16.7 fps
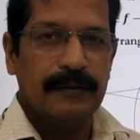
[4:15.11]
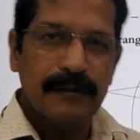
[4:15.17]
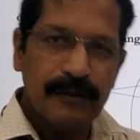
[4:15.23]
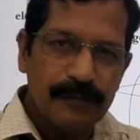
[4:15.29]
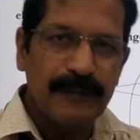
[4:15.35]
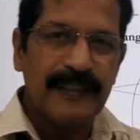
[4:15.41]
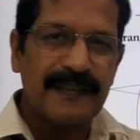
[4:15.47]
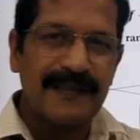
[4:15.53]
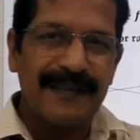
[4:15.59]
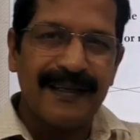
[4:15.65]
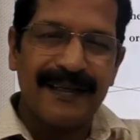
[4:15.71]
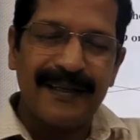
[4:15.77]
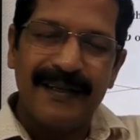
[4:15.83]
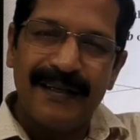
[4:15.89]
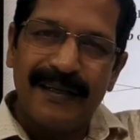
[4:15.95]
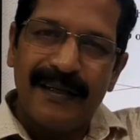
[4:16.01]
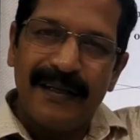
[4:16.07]
It means
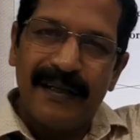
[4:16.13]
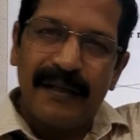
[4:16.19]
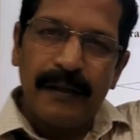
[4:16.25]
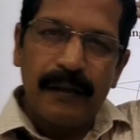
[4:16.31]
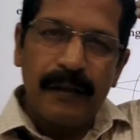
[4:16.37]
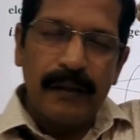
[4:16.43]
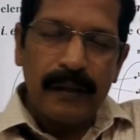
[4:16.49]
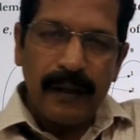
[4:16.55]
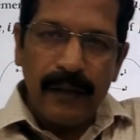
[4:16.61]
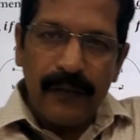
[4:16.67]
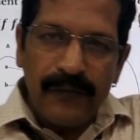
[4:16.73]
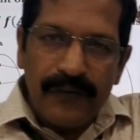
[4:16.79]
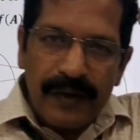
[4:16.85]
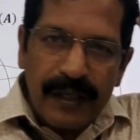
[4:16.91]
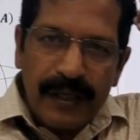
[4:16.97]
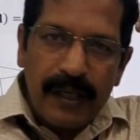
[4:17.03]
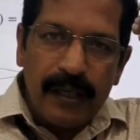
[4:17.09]
that
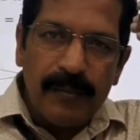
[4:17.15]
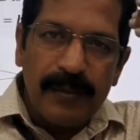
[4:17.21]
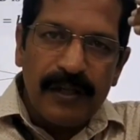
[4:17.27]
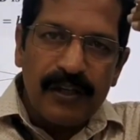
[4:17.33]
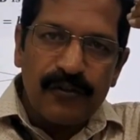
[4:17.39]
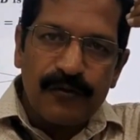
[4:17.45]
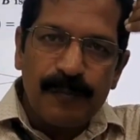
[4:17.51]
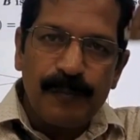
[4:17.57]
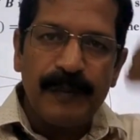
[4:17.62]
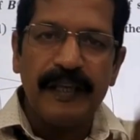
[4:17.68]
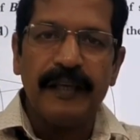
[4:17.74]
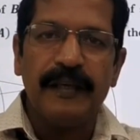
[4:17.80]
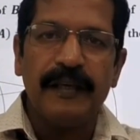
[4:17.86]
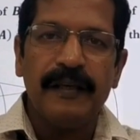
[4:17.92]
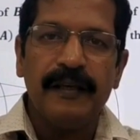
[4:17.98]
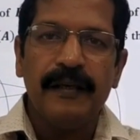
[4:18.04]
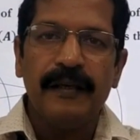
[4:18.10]
every element of
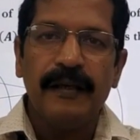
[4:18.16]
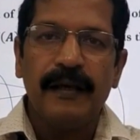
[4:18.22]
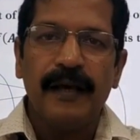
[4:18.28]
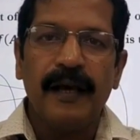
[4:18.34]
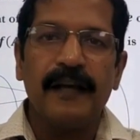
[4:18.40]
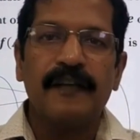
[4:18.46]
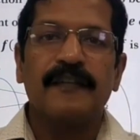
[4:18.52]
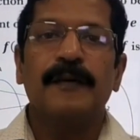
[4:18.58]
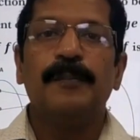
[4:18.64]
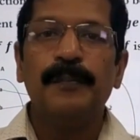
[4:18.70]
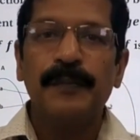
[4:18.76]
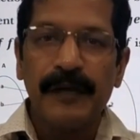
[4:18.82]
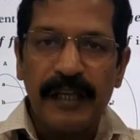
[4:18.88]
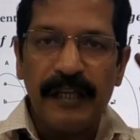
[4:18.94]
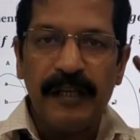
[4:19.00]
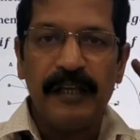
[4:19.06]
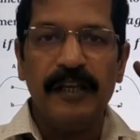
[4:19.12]
B has a
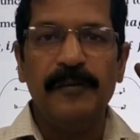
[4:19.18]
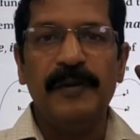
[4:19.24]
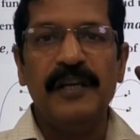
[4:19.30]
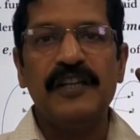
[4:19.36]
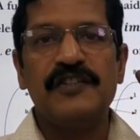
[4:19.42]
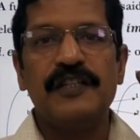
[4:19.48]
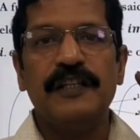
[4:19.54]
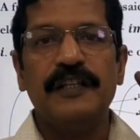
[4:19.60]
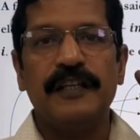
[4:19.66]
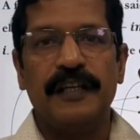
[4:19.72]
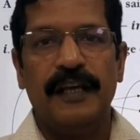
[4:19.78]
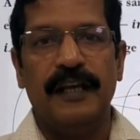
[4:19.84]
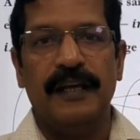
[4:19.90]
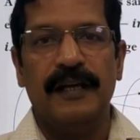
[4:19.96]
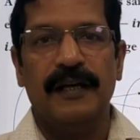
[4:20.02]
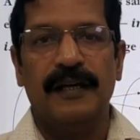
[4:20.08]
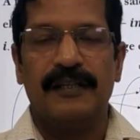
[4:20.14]
pre-image in
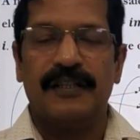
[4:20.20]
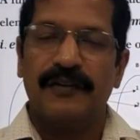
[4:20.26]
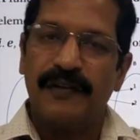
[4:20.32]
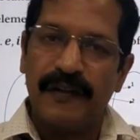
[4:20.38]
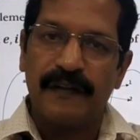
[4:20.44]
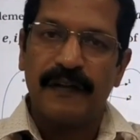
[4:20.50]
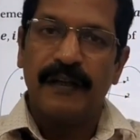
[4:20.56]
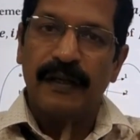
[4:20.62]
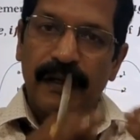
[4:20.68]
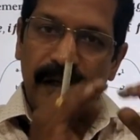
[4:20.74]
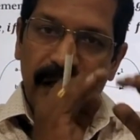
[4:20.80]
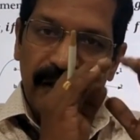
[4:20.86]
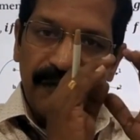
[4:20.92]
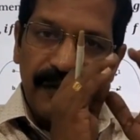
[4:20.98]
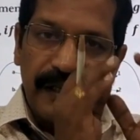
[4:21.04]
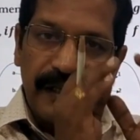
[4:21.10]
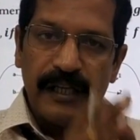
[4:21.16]
A. Otherwise,
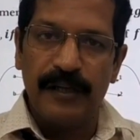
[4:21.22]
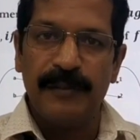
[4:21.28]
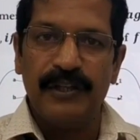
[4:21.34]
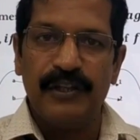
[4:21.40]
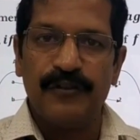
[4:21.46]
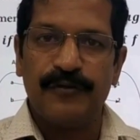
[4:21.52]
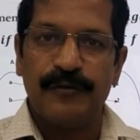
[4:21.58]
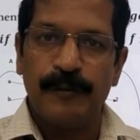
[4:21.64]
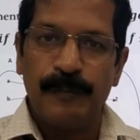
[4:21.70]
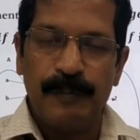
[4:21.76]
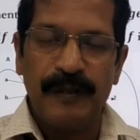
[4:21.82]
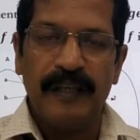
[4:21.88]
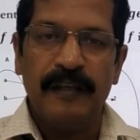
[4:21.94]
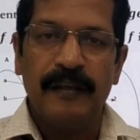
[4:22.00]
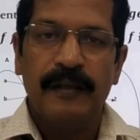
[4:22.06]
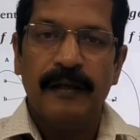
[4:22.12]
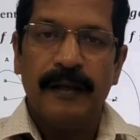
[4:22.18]
every element of
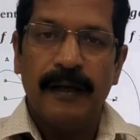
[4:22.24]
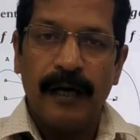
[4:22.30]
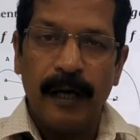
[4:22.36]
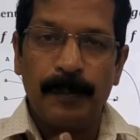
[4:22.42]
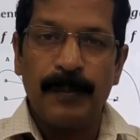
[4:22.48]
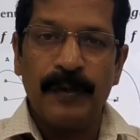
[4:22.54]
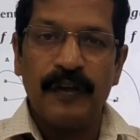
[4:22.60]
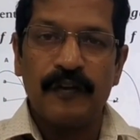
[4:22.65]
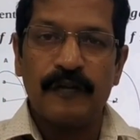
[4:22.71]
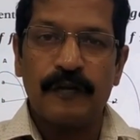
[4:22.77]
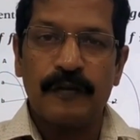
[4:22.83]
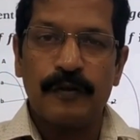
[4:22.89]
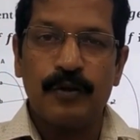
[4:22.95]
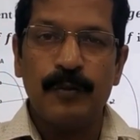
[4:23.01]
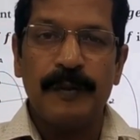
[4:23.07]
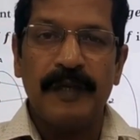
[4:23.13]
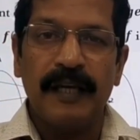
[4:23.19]
B
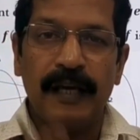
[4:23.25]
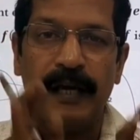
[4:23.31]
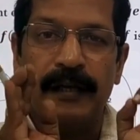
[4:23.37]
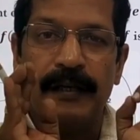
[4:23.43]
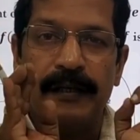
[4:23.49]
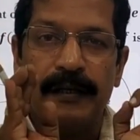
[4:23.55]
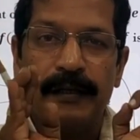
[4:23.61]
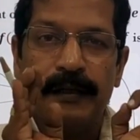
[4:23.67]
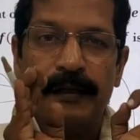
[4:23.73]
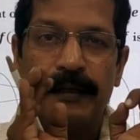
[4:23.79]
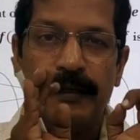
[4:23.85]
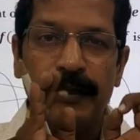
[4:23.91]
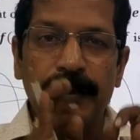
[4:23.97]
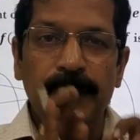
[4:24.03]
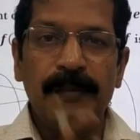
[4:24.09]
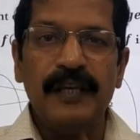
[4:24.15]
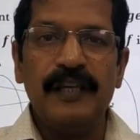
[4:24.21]
appears to be an
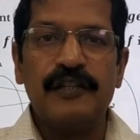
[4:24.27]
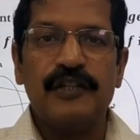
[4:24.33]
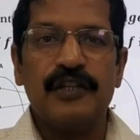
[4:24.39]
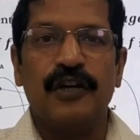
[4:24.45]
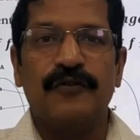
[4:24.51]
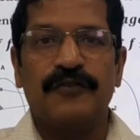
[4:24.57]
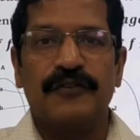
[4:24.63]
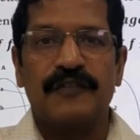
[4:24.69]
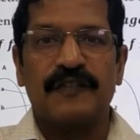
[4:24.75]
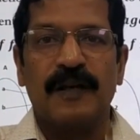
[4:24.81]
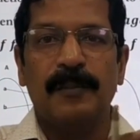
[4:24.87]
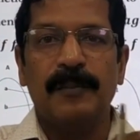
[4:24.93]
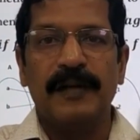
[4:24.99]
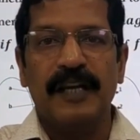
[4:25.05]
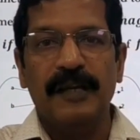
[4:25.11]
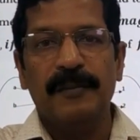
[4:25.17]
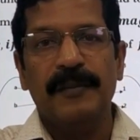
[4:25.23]
image of
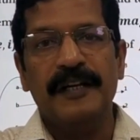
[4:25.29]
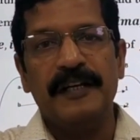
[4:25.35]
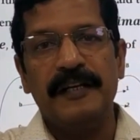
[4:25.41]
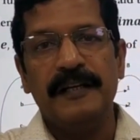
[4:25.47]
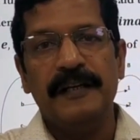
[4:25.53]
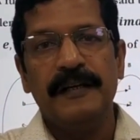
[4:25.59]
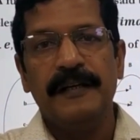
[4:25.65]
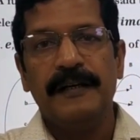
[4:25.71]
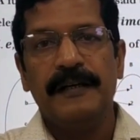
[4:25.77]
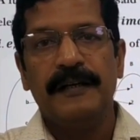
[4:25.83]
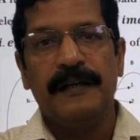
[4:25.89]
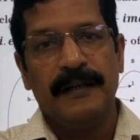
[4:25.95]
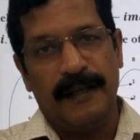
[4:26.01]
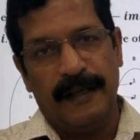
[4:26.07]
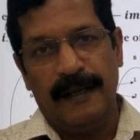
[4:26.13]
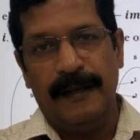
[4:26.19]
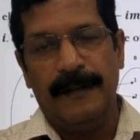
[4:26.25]
some element in
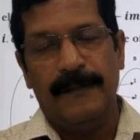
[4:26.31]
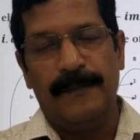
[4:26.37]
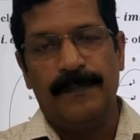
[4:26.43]
A.